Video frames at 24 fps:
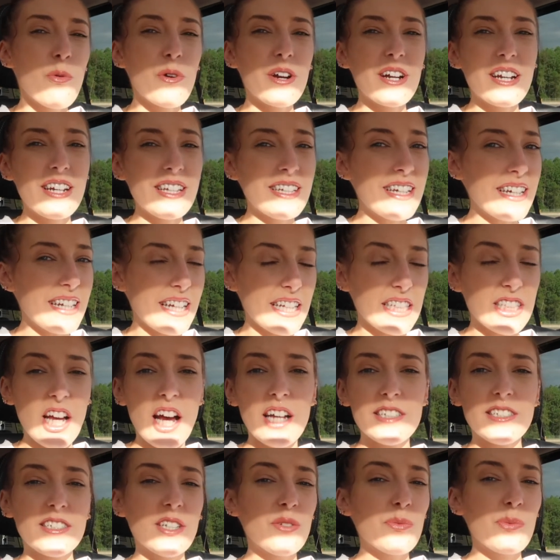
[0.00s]
we're gonna get
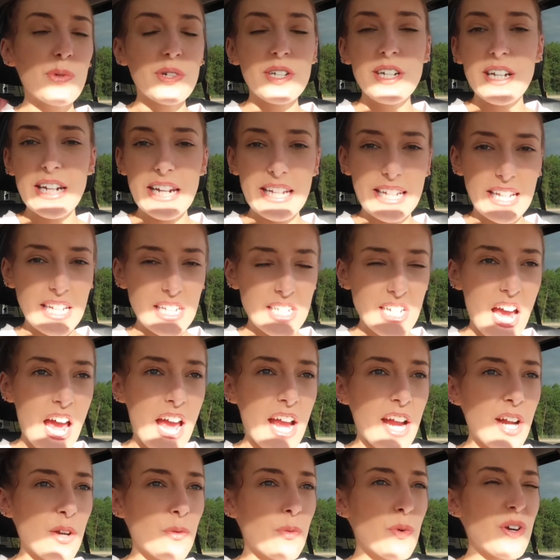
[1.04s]
exhausted, we're gonna get
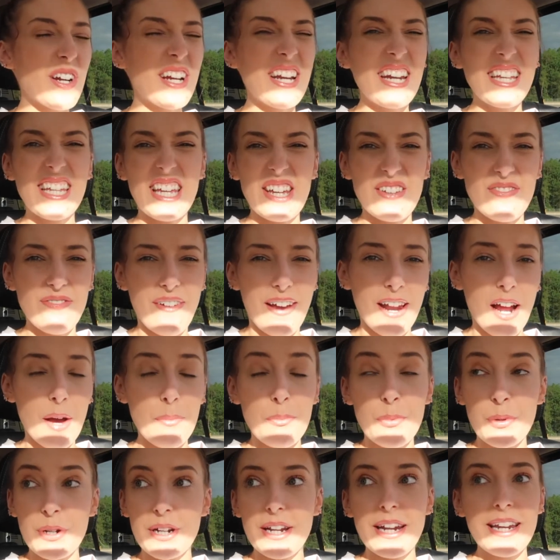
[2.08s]
tired, we're gonna get fed
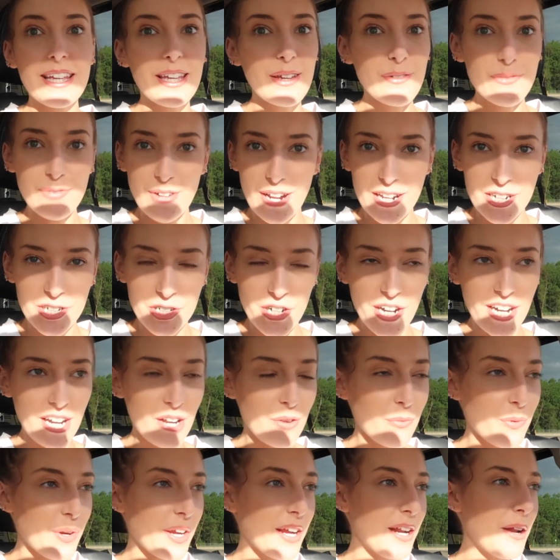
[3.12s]
up, we're gonna get
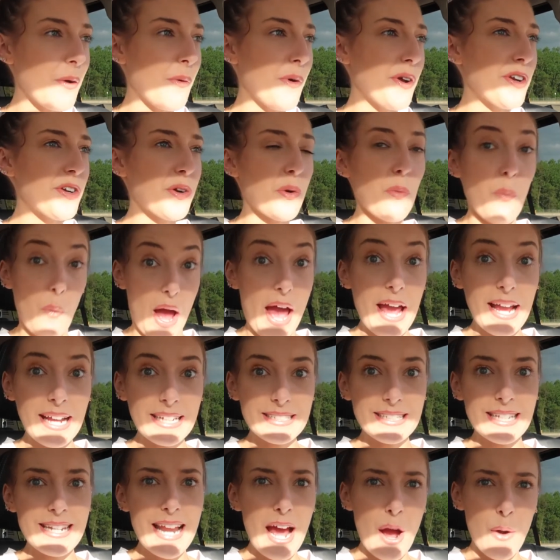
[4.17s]
frustrated, we're gonna wonder why
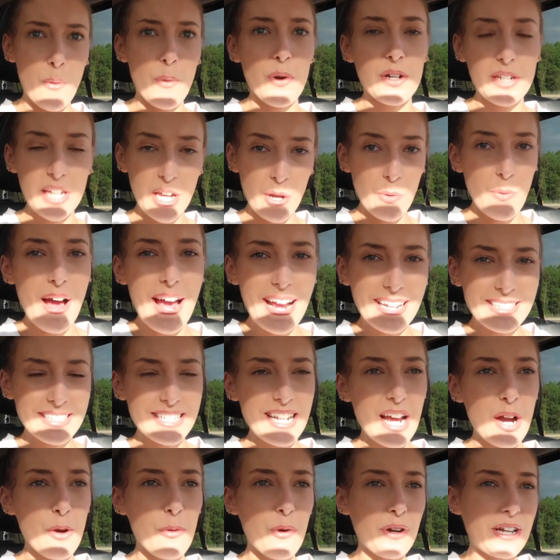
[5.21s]
is it not working, why is
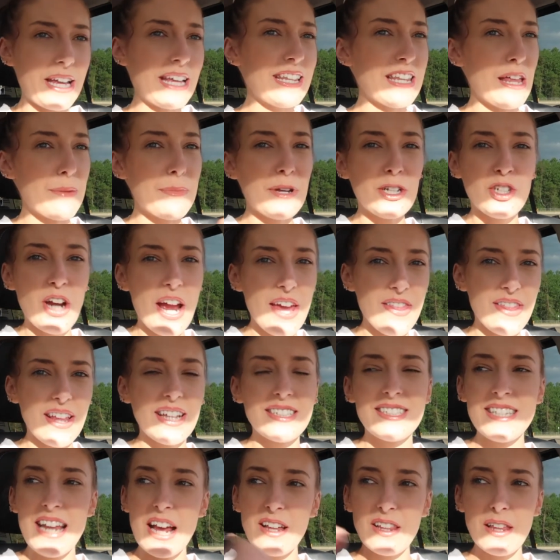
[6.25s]
it not working, let me try
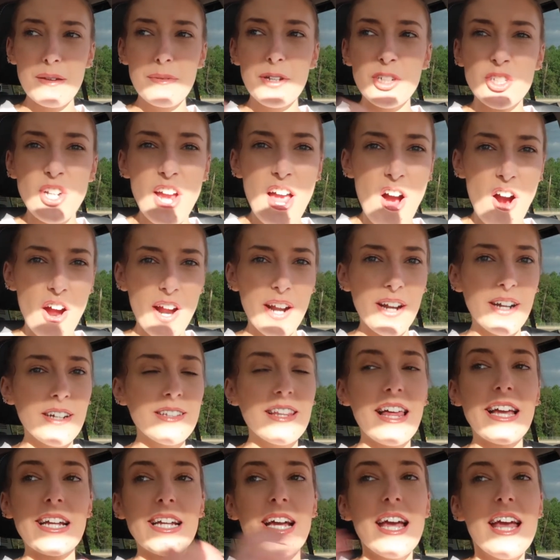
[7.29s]
this now, let me try
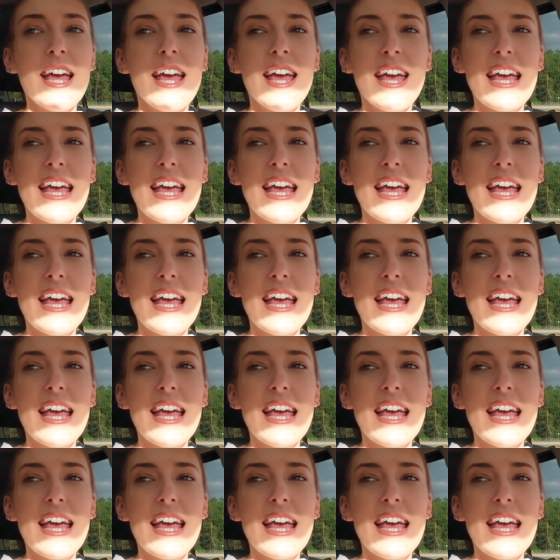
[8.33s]
harder, like